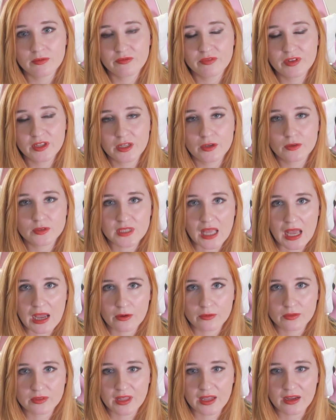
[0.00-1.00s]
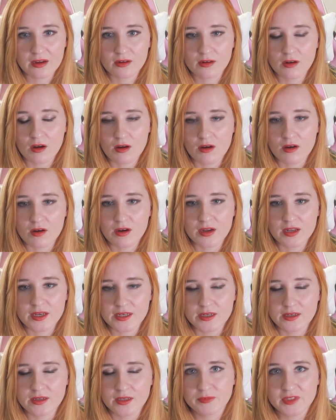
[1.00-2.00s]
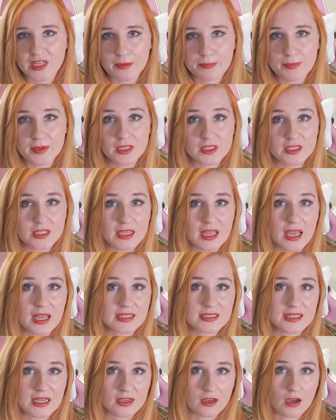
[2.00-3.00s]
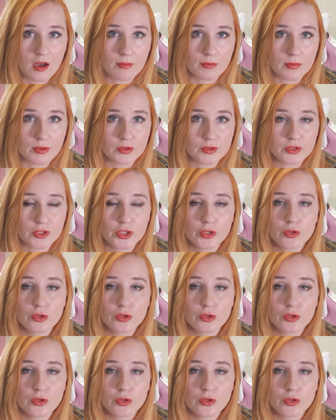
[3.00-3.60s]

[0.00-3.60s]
videos out there on deck building and deck combos.